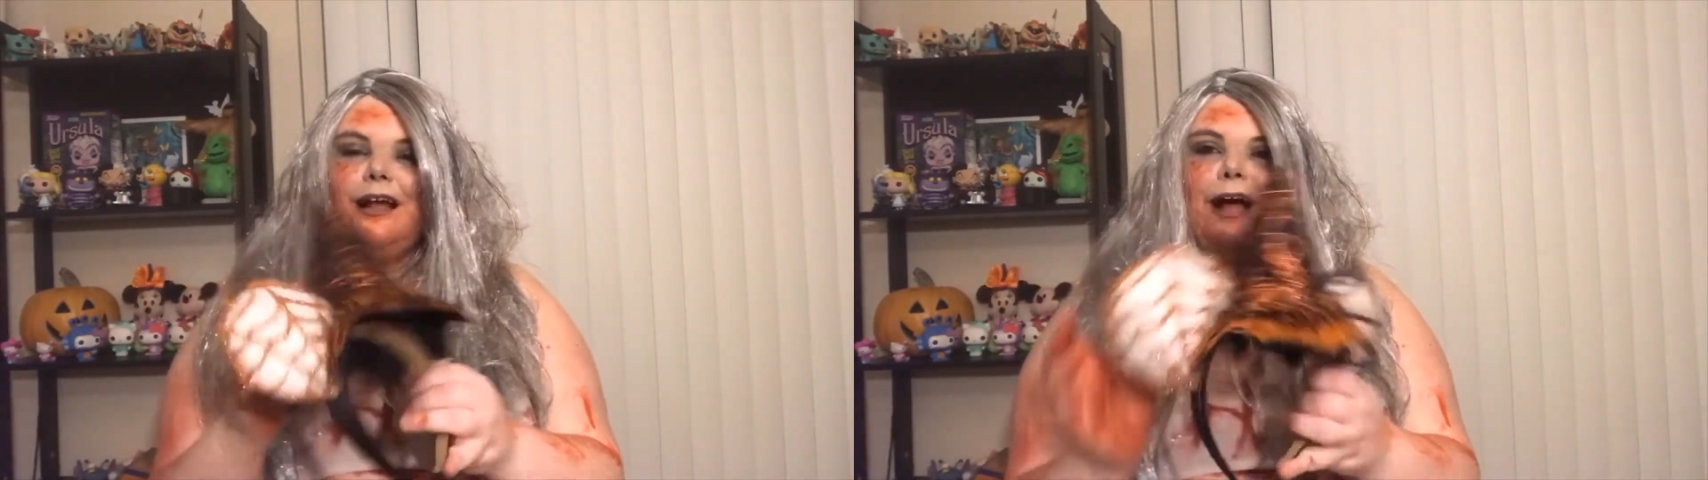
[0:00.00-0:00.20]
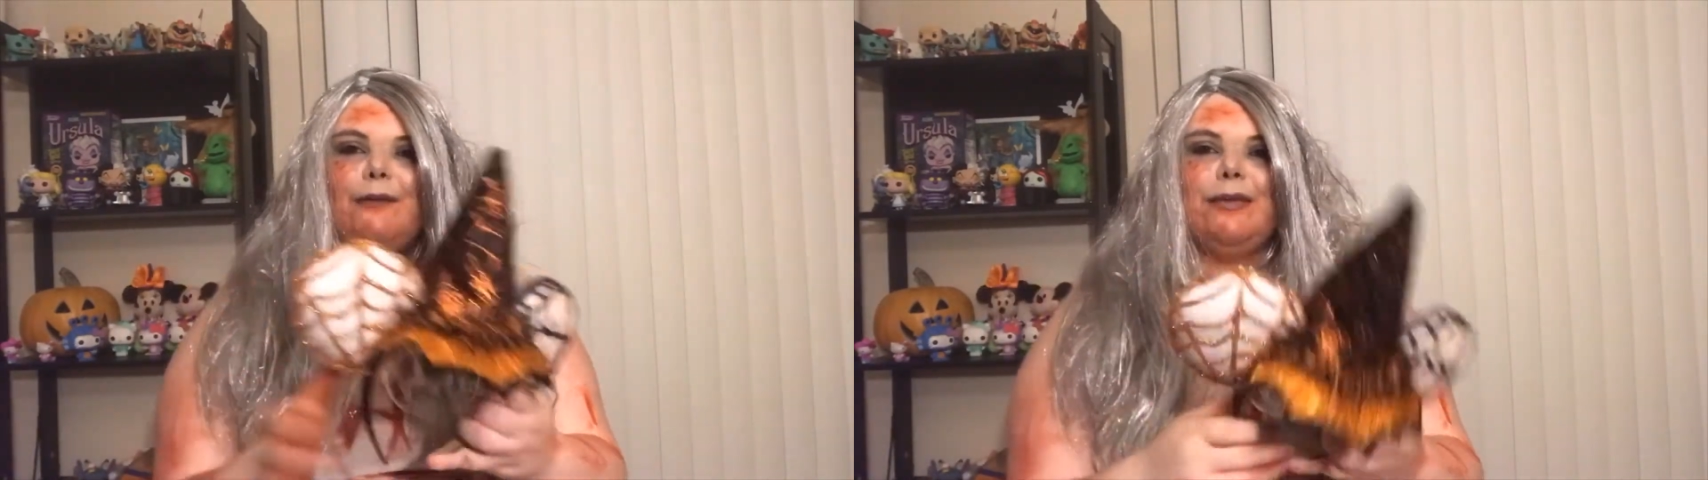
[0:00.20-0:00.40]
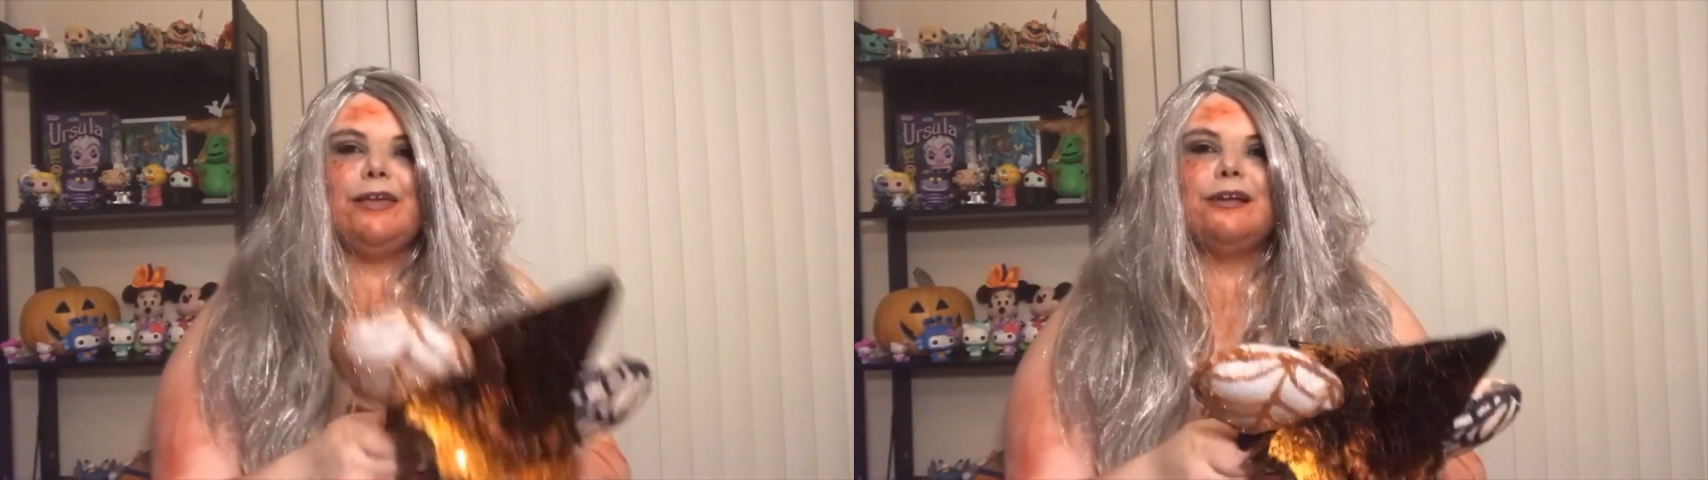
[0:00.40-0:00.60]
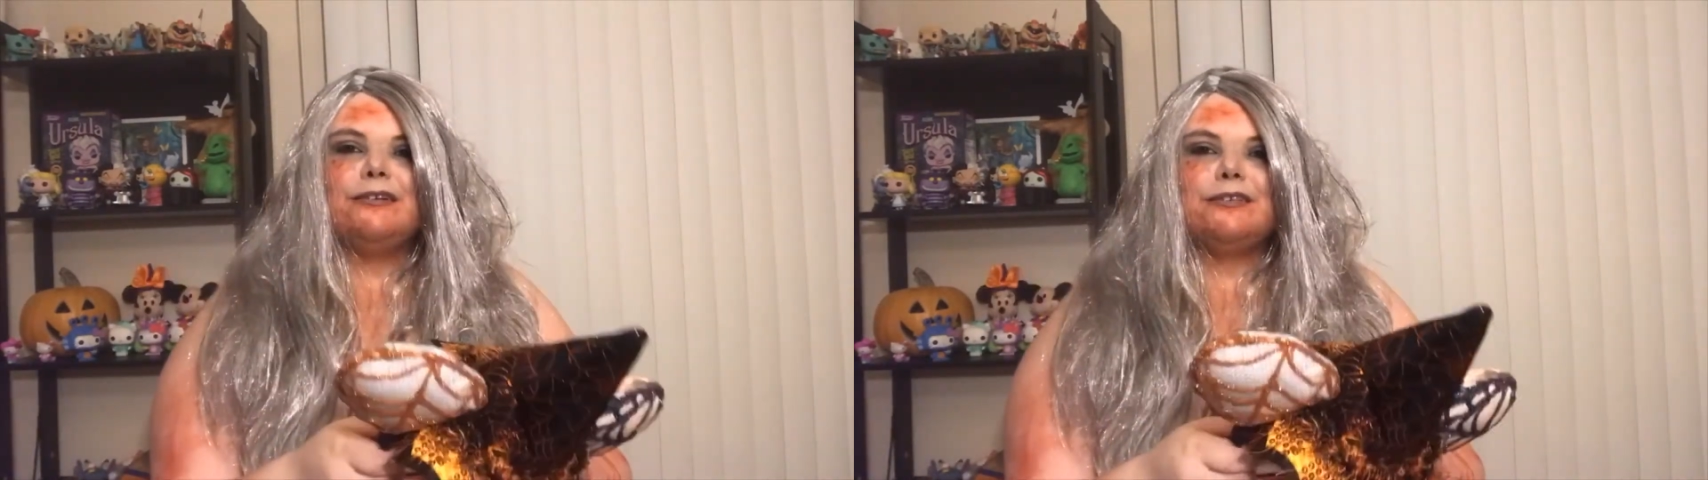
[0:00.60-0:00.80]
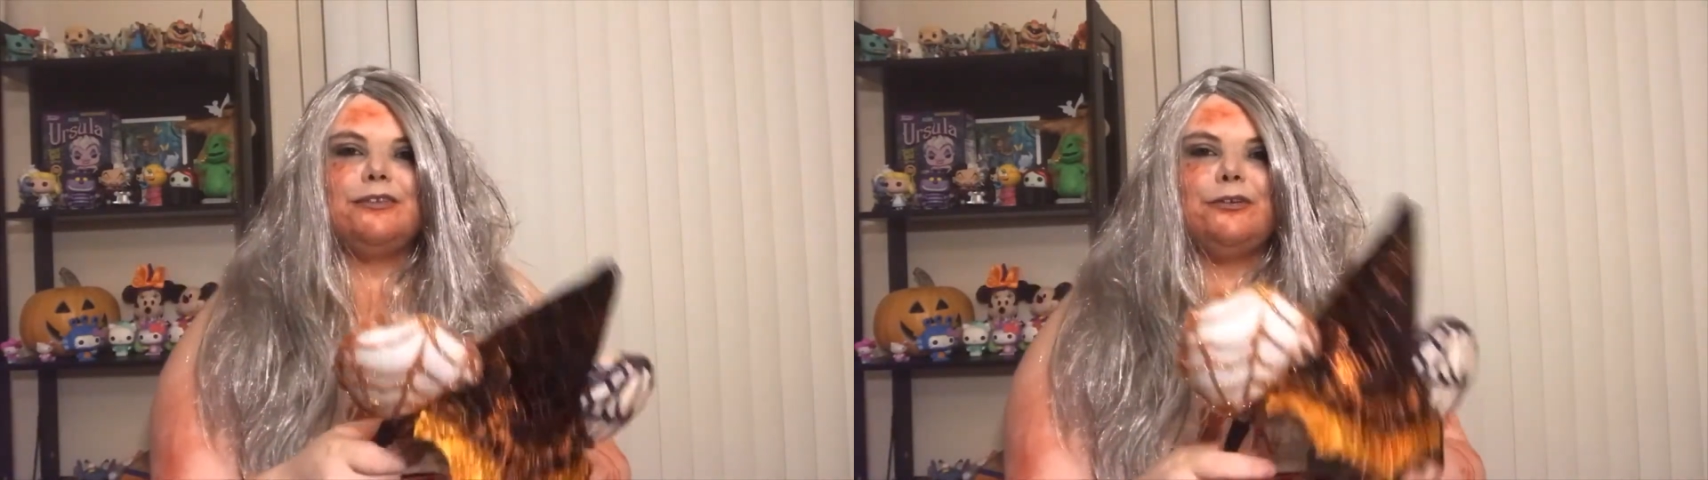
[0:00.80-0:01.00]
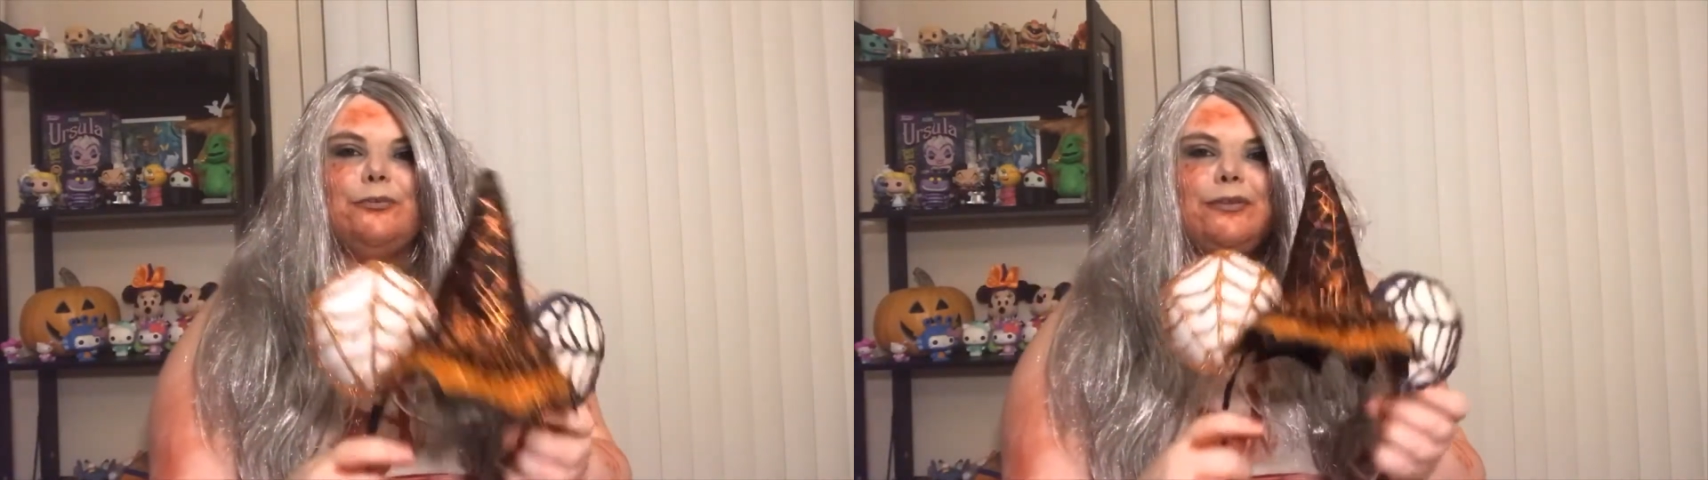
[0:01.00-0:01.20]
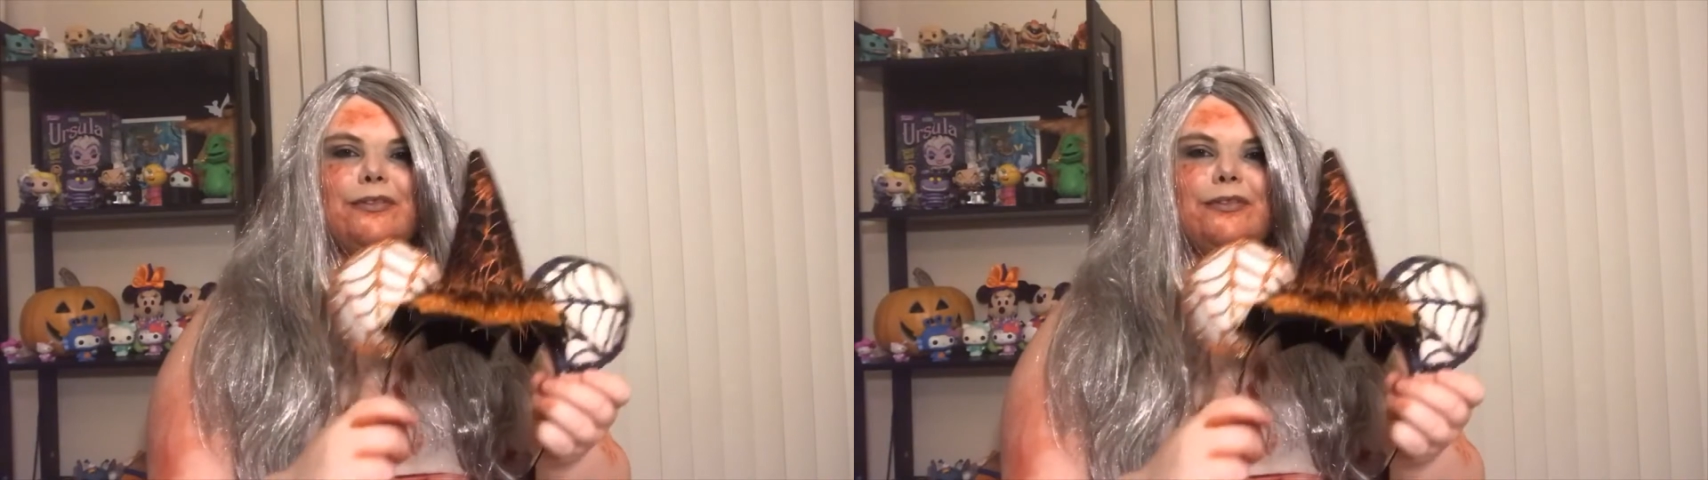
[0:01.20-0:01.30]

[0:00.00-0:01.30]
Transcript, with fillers: I make ears too, but